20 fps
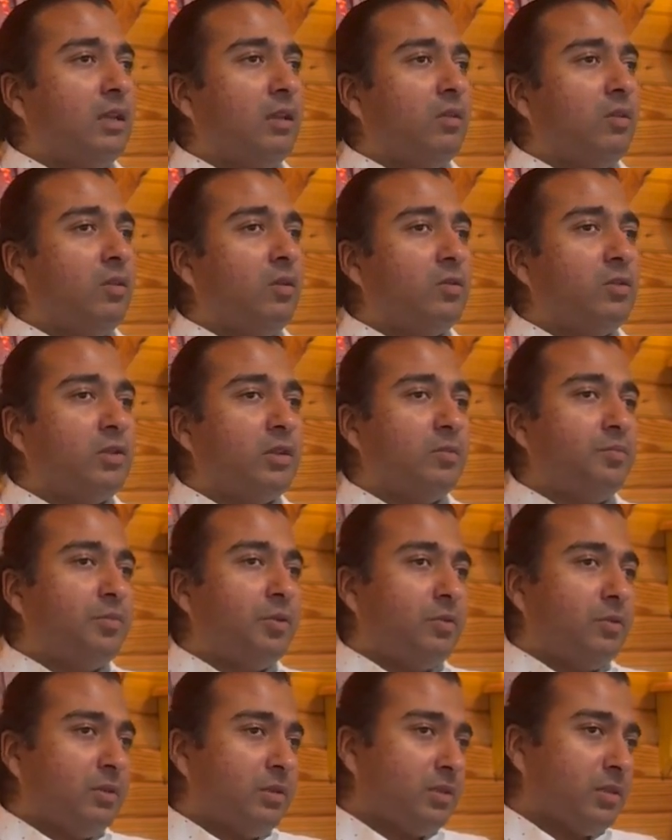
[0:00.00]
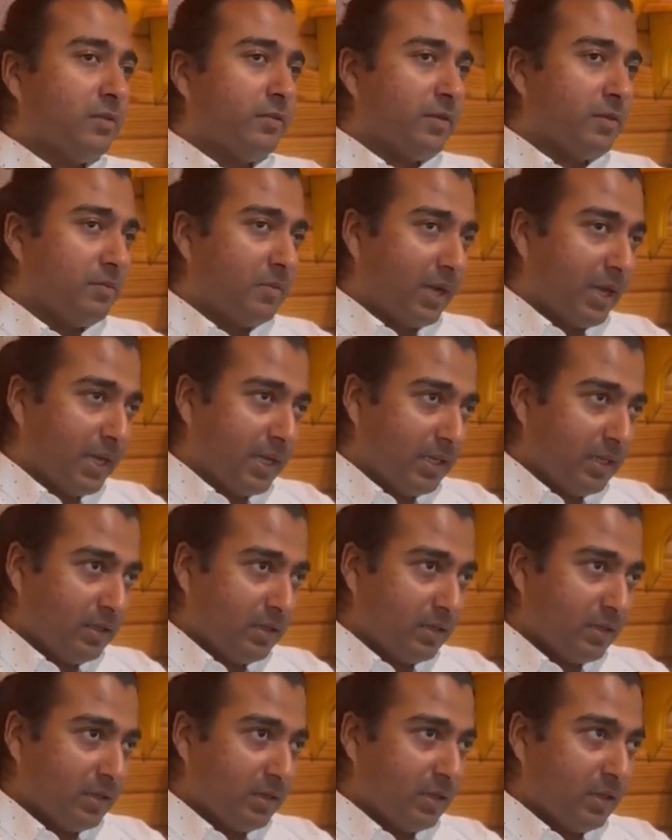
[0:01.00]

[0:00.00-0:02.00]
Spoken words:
those components of the mind